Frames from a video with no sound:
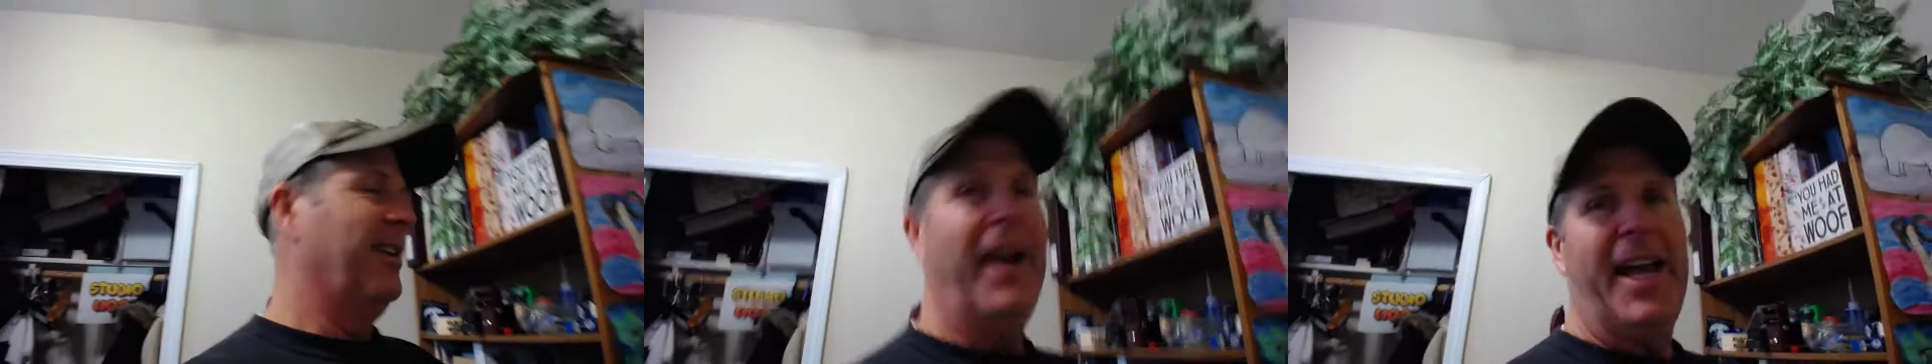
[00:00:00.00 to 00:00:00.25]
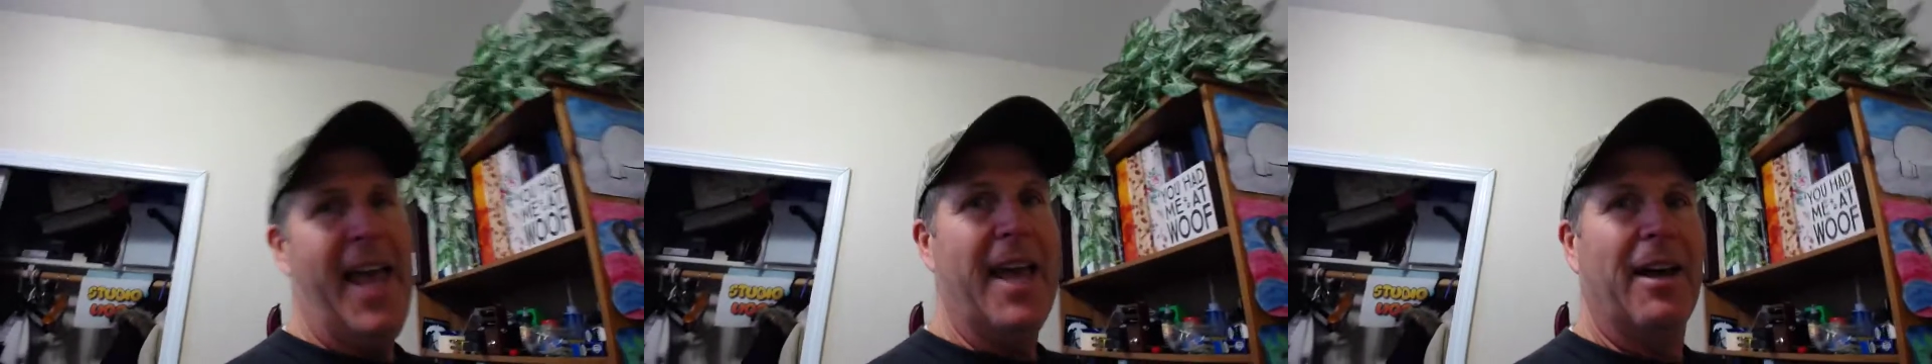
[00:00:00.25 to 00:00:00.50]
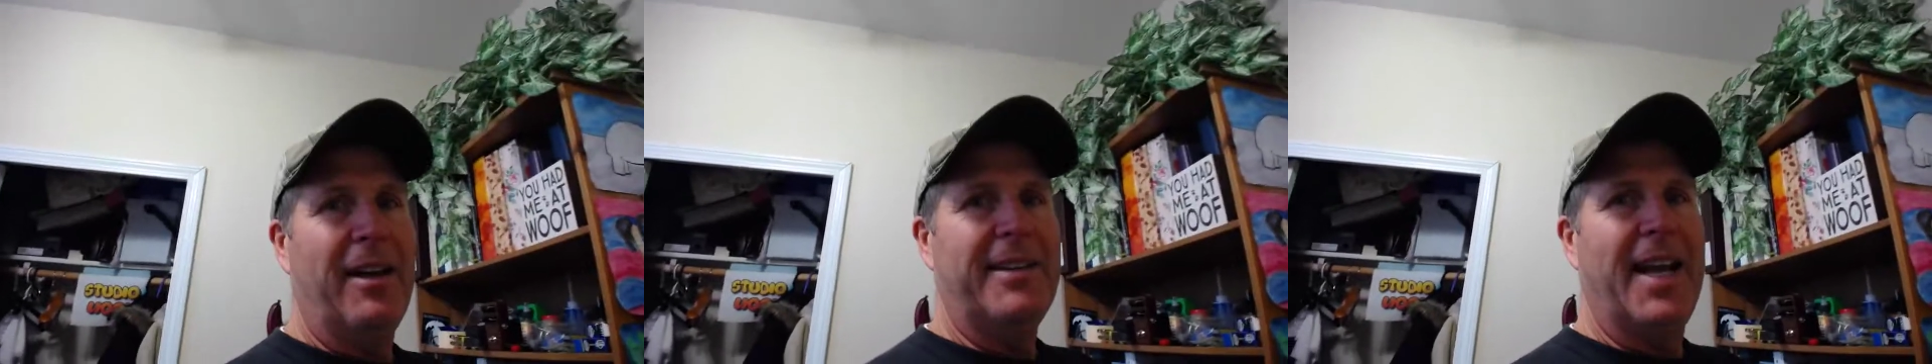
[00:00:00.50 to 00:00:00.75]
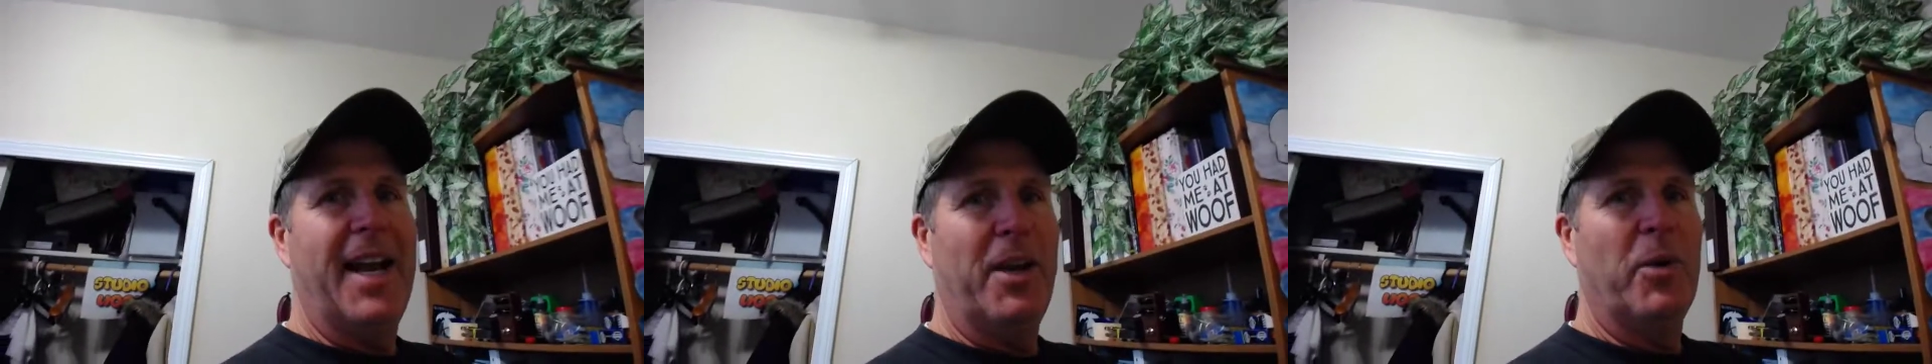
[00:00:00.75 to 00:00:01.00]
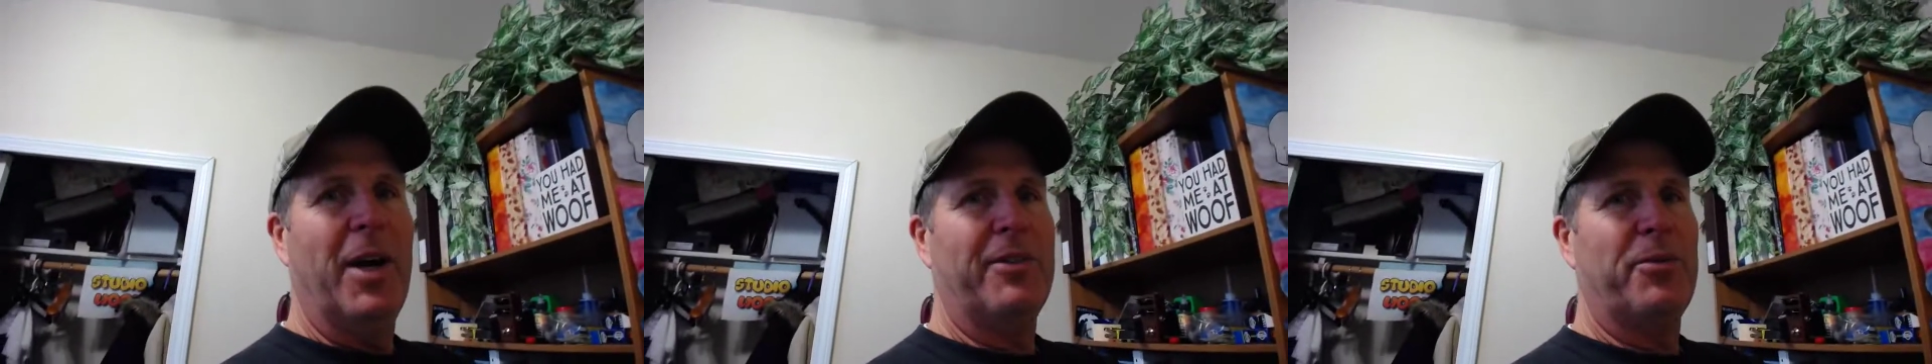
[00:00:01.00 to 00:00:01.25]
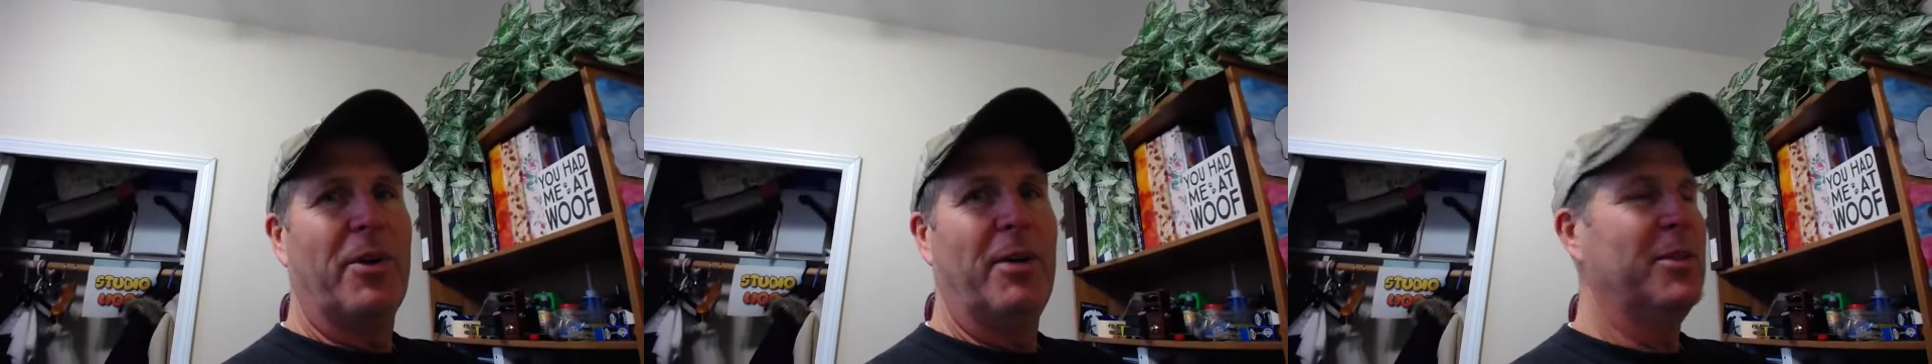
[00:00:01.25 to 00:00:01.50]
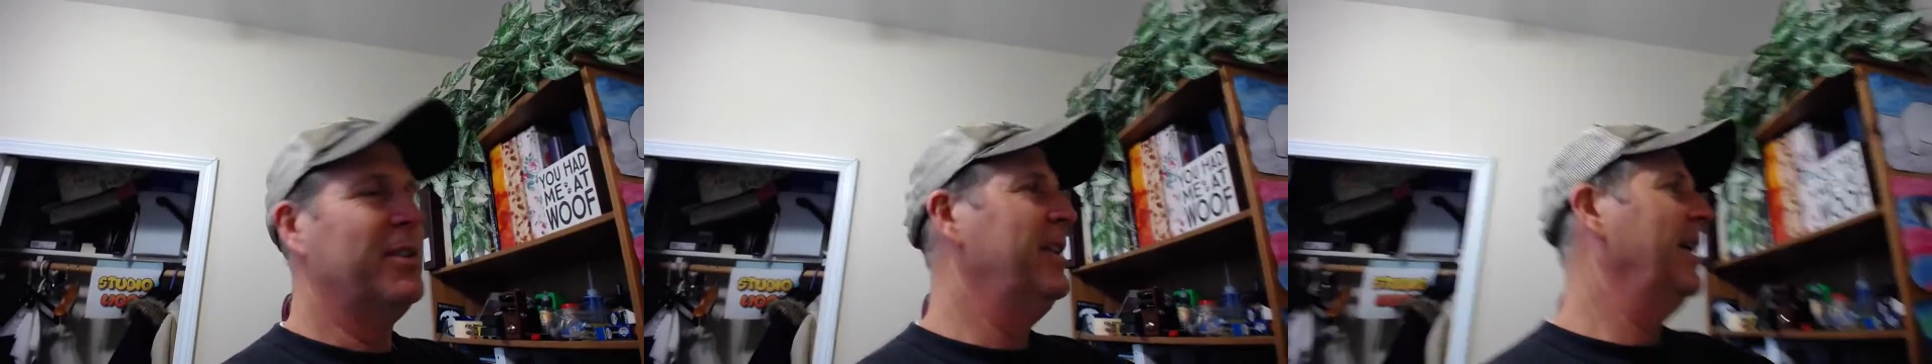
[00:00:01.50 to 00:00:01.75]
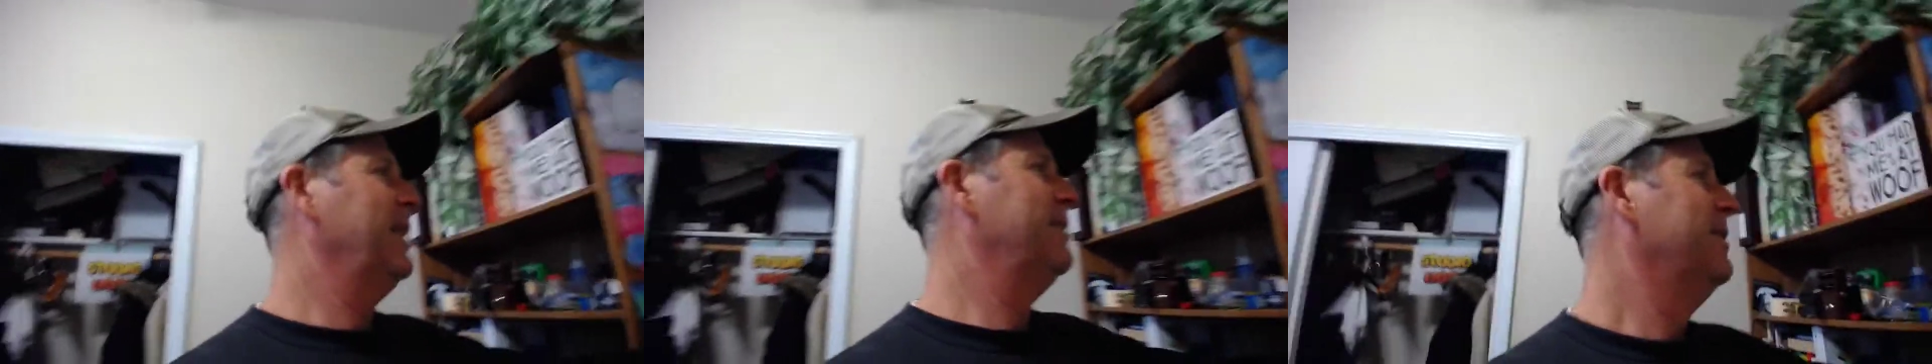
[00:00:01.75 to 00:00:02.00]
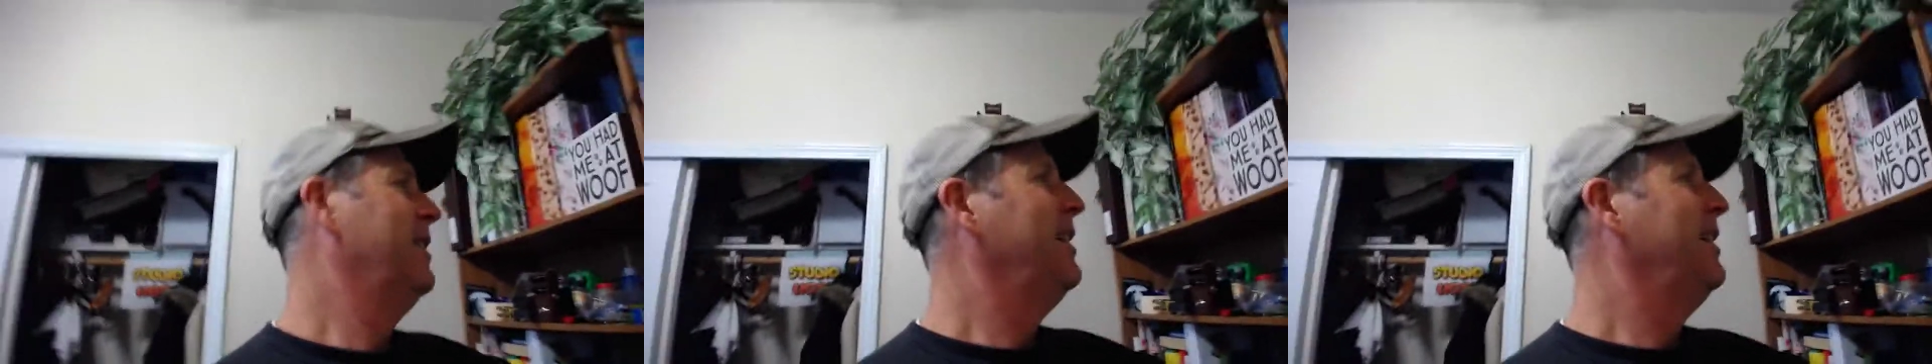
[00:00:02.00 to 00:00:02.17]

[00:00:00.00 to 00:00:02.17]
All right, hang on, Danny West. We're almost done.